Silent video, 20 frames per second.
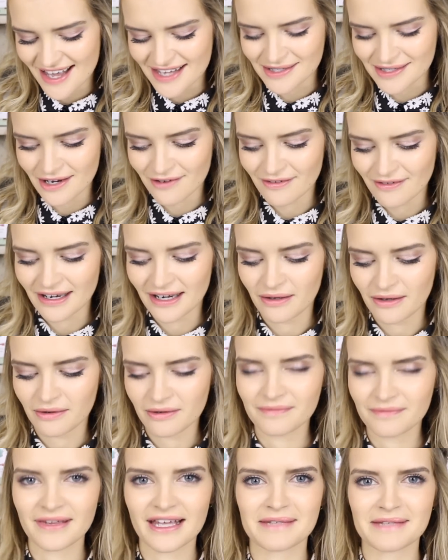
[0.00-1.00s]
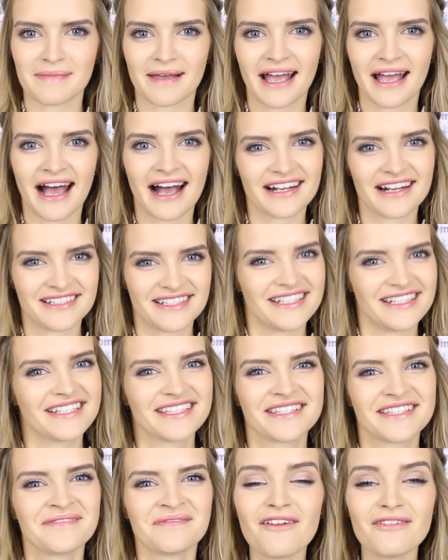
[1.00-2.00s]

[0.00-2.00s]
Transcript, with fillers: so I really, oh that's my cactus.